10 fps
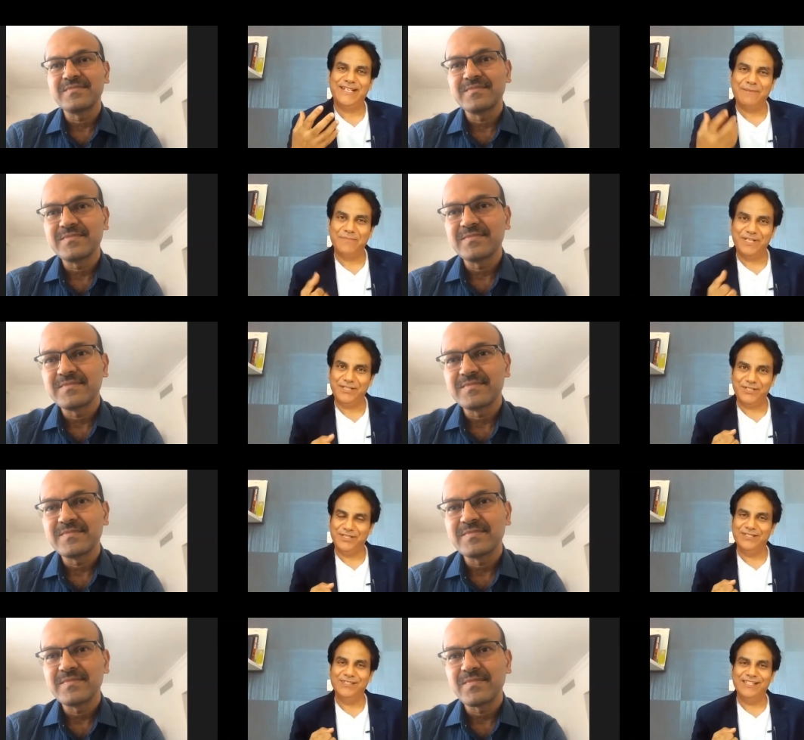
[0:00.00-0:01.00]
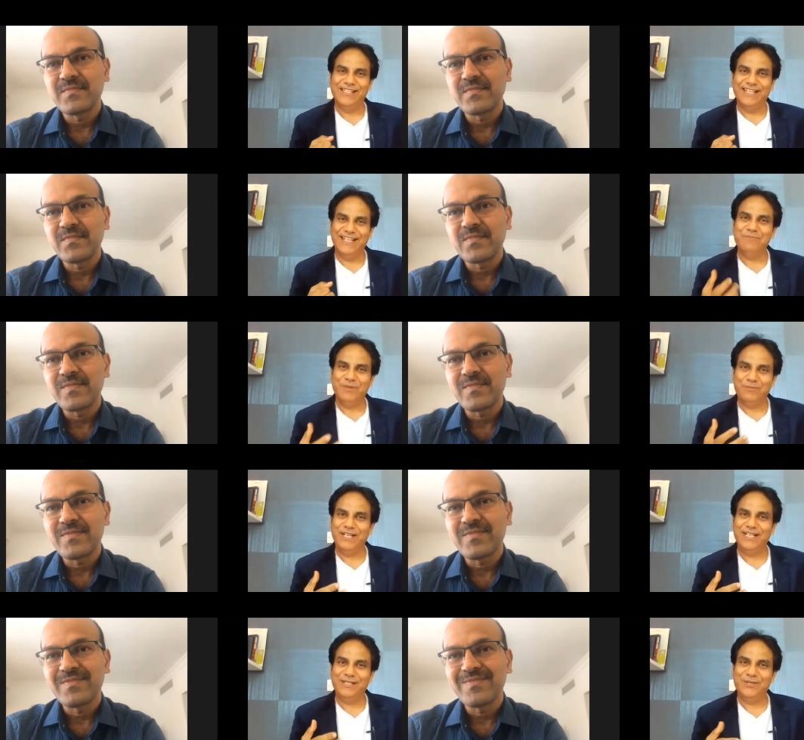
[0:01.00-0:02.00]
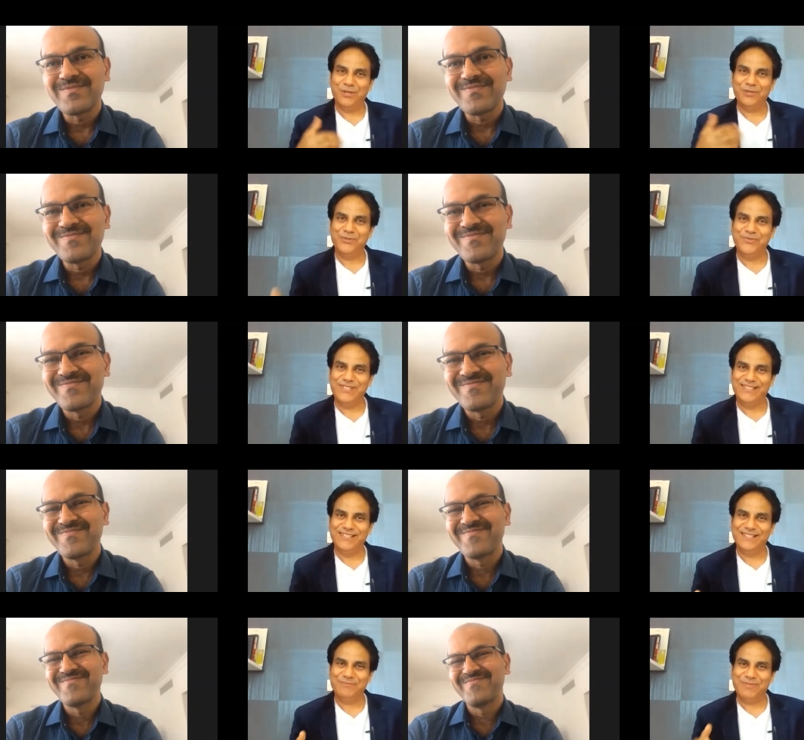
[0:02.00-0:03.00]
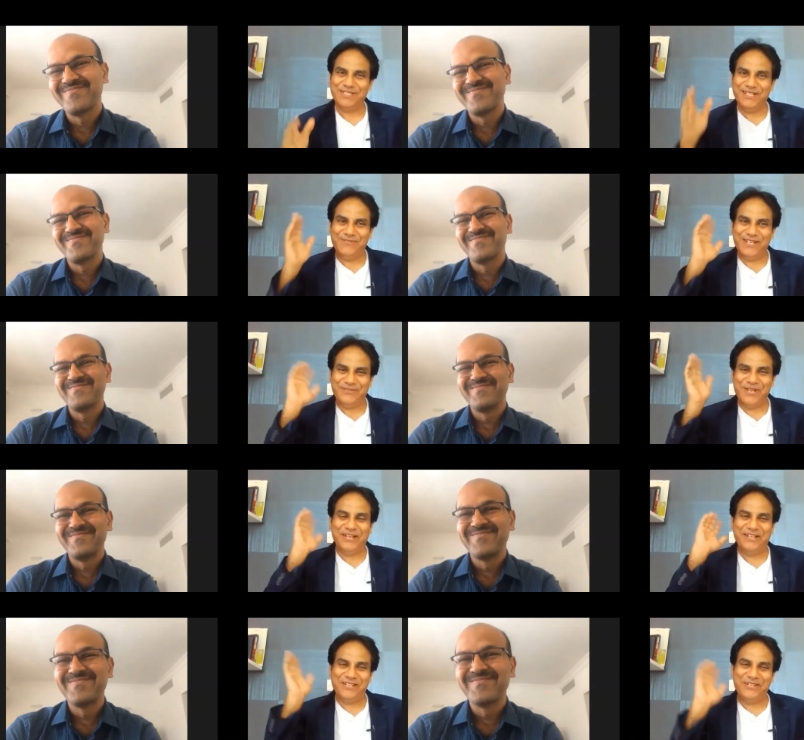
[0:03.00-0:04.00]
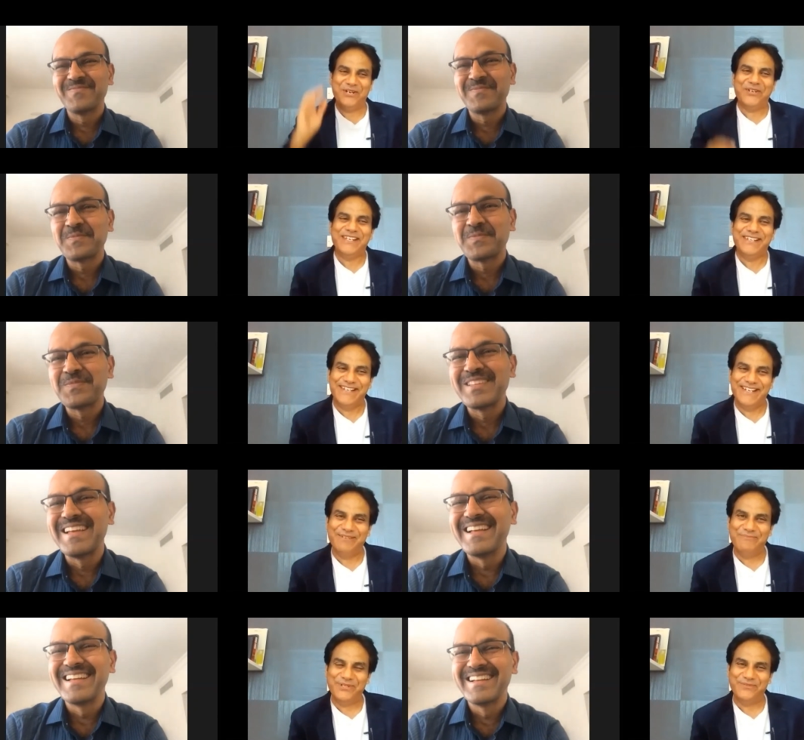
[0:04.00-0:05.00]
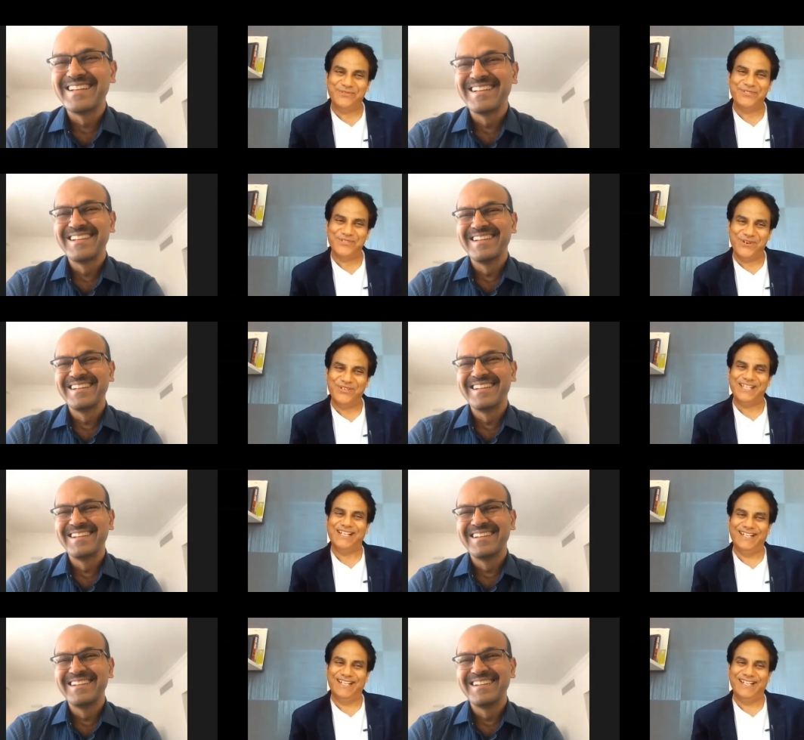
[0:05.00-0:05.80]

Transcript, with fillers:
Speaker 1: temptation in public not to whistle, especially when you're hearing a beautiful song.